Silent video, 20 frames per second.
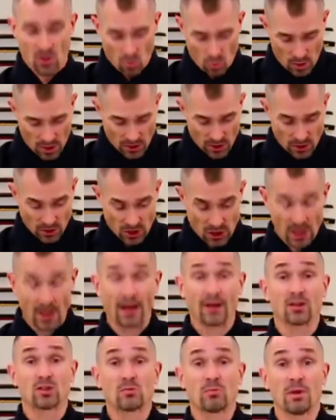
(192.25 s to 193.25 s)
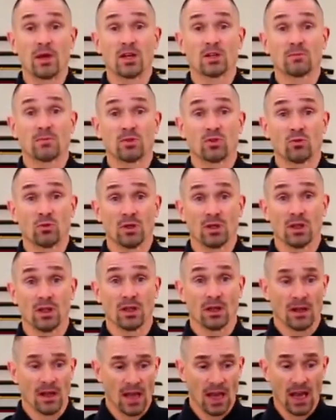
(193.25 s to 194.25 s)
when there's a lot of space between
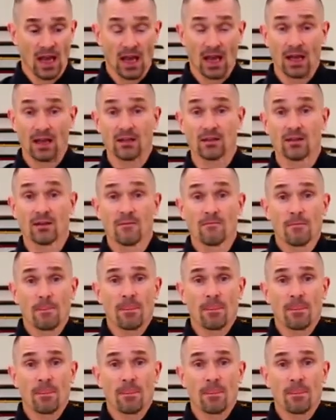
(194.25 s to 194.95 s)
the hand,